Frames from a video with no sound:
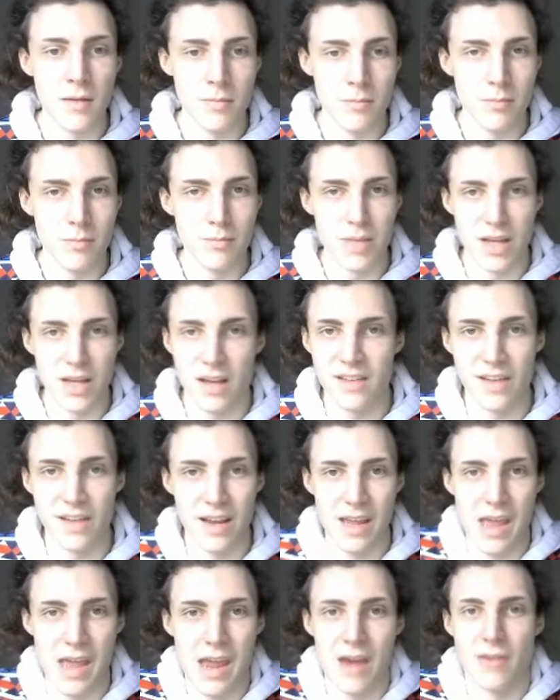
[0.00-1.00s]
Because I
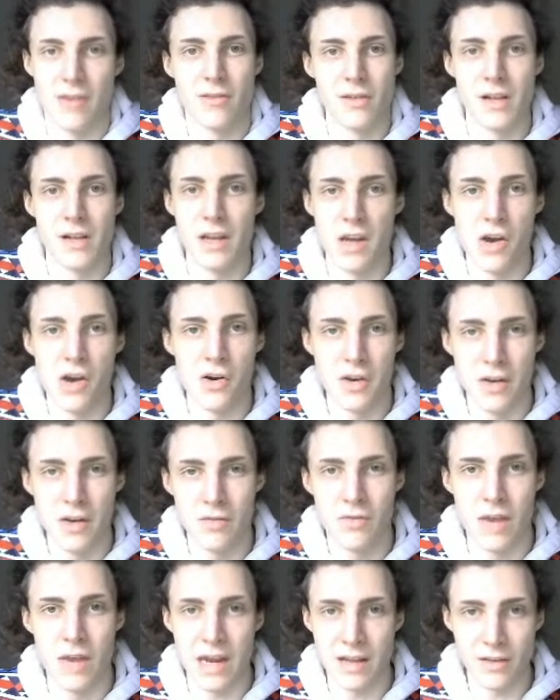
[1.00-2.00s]
can't really know in
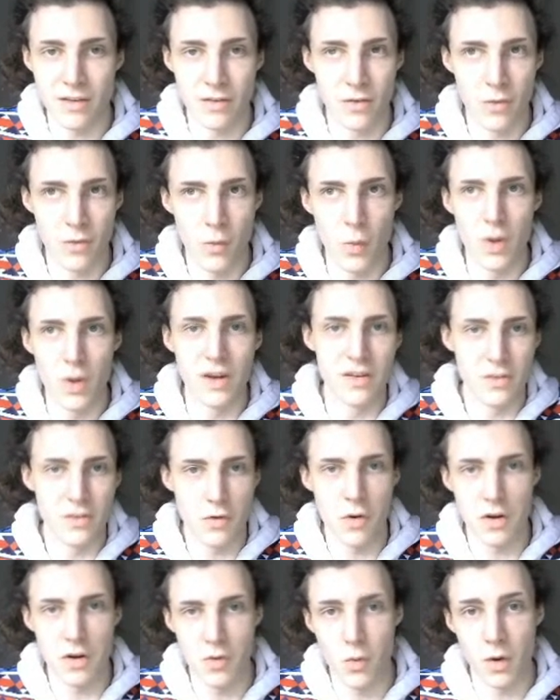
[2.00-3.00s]
advance what is
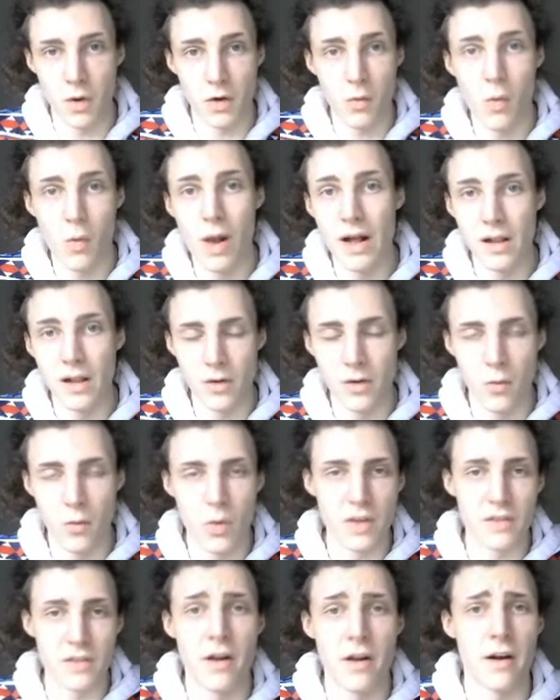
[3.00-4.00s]
going to work well or
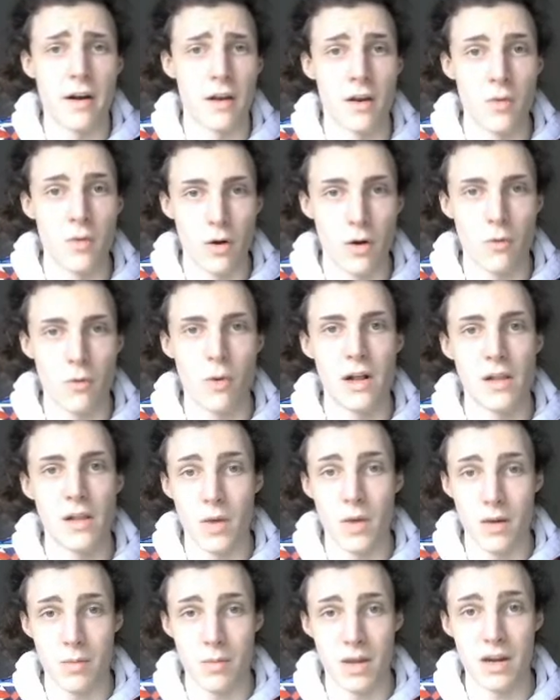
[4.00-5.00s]
what's not going to work well and
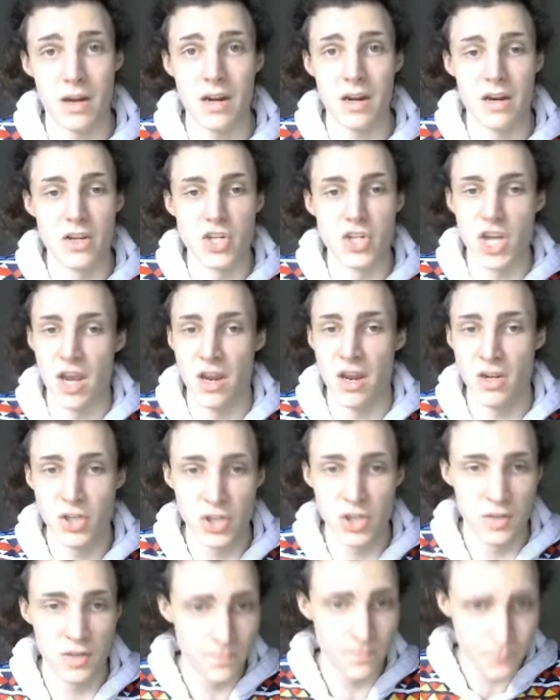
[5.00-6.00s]
what I'm going to need to
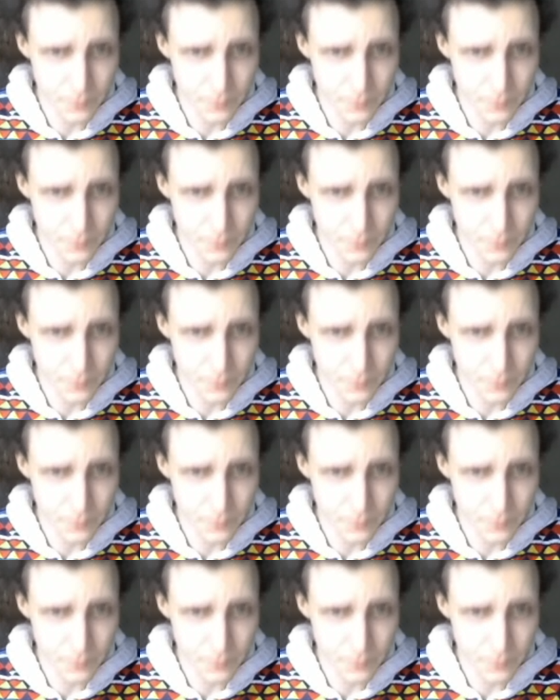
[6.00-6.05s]
change.